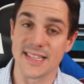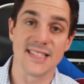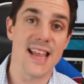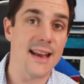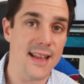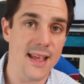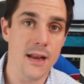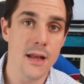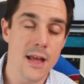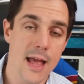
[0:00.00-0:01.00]

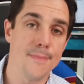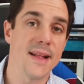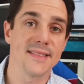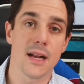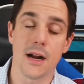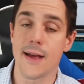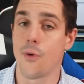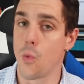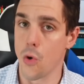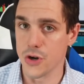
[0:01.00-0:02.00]
extended, it means that I'm going to have a
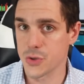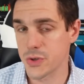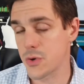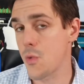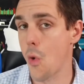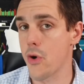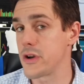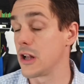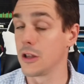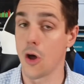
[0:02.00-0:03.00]
worse risk reward
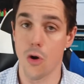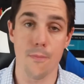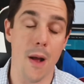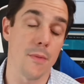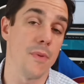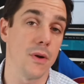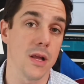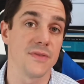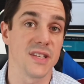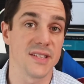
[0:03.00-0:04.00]
and a lower
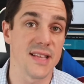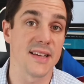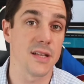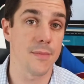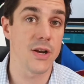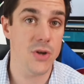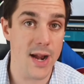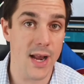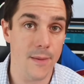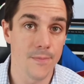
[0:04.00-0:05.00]
probability of success on my
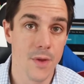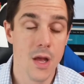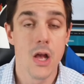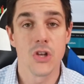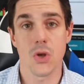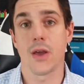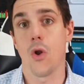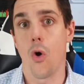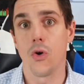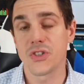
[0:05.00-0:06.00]
trading. So I can
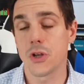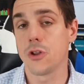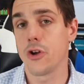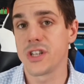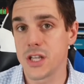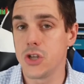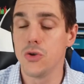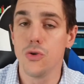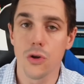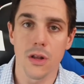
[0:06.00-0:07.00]
also learn to
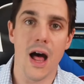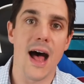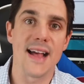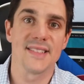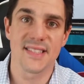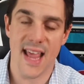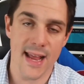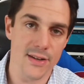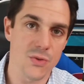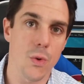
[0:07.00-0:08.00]
utilize this
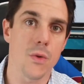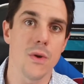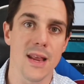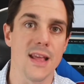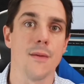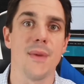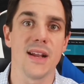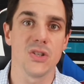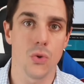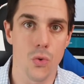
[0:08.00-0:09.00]
8 and 21 EMA
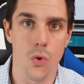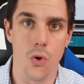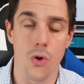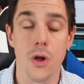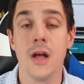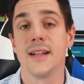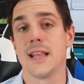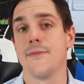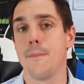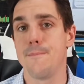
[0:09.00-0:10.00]
tool to
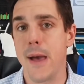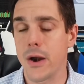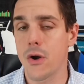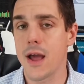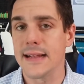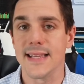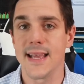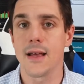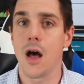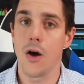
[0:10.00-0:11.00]
have a better
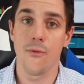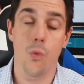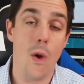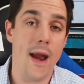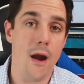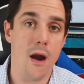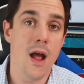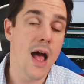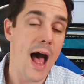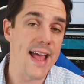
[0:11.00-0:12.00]
idea of where
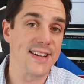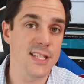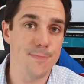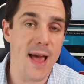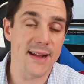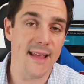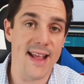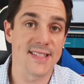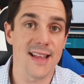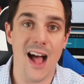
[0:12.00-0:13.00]
I expect a
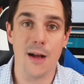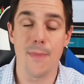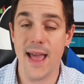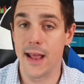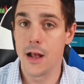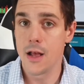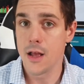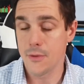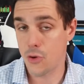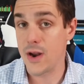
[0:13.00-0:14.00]
stock might
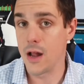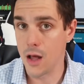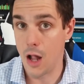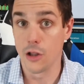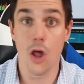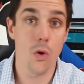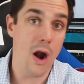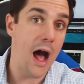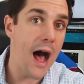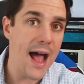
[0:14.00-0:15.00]
create a lower
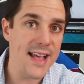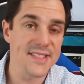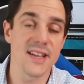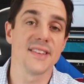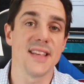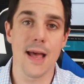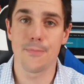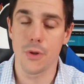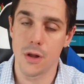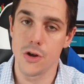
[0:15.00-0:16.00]
high, as an
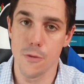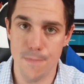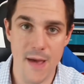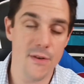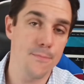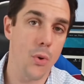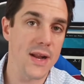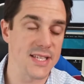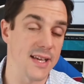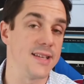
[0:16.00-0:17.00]
example, a new pivot
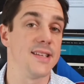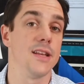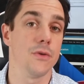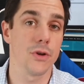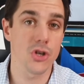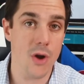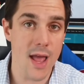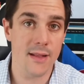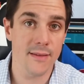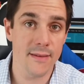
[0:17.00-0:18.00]
point to continue a
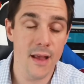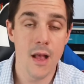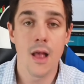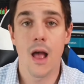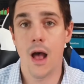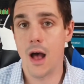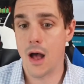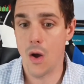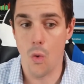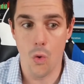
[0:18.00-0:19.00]
trend,
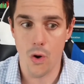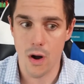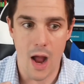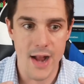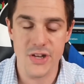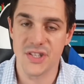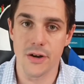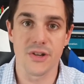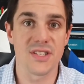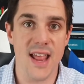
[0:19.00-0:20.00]
or I just
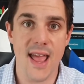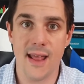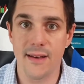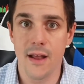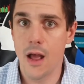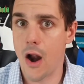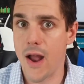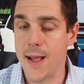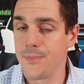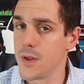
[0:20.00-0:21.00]
understand, all
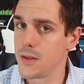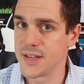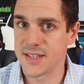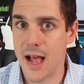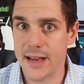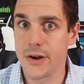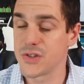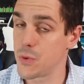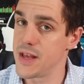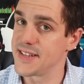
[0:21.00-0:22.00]
right, this stock here
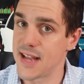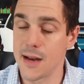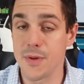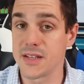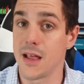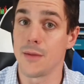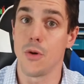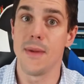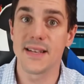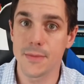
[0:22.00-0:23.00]
is really extended because a lot of
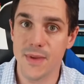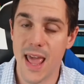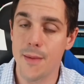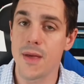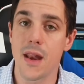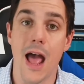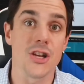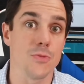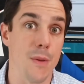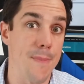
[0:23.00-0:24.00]
momentum came in. I
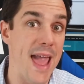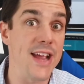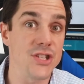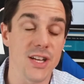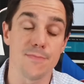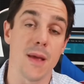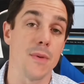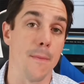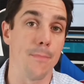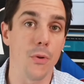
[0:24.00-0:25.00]
should be patient.
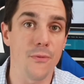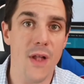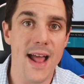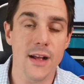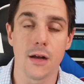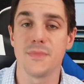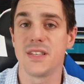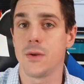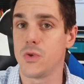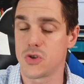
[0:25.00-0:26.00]
Maybe a bull flag comes
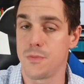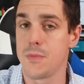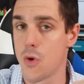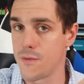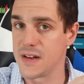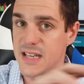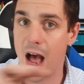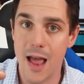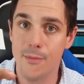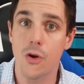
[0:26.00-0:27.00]
in, which would be more of a
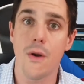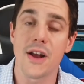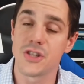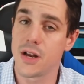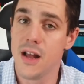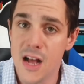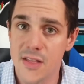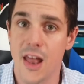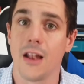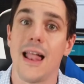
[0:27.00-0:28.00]
time correction
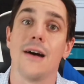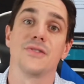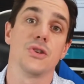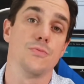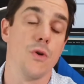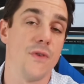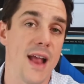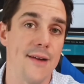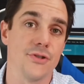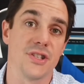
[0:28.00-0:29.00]
that allows those moving
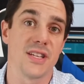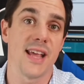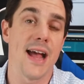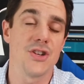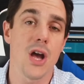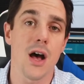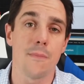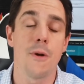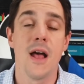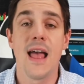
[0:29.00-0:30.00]
averages to catch
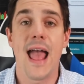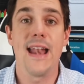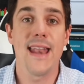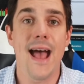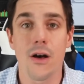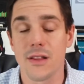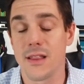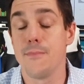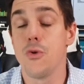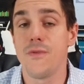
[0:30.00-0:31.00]
up. And now that
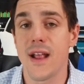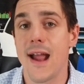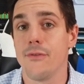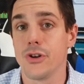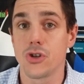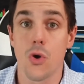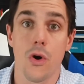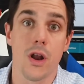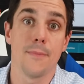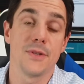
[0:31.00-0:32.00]
the moving average
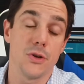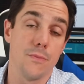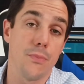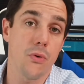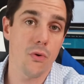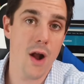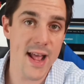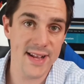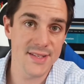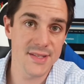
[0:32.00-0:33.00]
caught up to
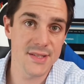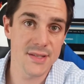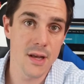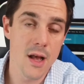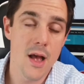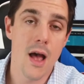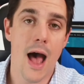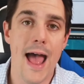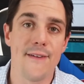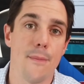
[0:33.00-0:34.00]
price,
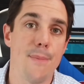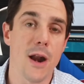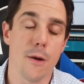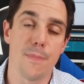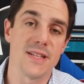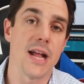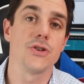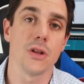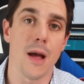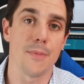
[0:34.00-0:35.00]
I have a better
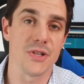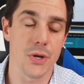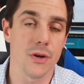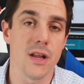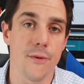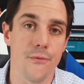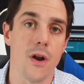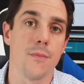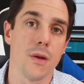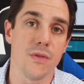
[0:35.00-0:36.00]
potential opportunity in
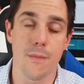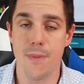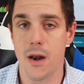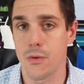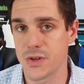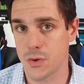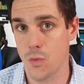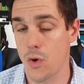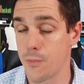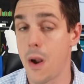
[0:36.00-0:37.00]
front of me with a better risk
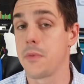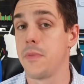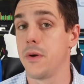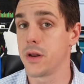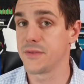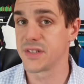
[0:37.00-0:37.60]
reward and probability of